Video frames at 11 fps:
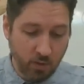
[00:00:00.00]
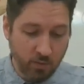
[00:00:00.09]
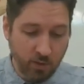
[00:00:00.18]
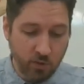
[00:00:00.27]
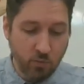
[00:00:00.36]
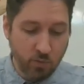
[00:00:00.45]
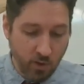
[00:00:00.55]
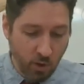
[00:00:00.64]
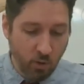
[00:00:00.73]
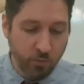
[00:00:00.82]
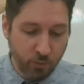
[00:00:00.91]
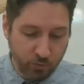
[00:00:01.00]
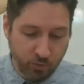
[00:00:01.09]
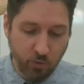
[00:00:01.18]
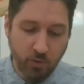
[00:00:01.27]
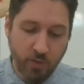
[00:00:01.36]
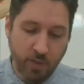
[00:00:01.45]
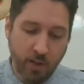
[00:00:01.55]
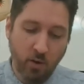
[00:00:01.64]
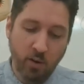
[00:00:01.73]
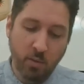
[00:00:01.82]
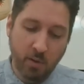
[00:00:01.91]
then you know for sure that that
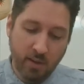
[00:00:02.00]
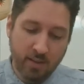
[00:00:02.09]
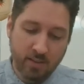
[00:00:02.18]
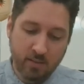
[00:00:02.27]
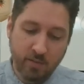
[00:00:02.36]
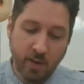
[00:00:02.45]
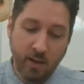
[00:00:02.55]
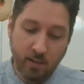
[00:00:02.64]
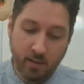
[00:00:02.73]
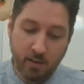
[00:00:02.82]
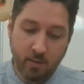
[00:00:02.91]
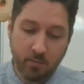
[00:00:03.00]
argument is valid.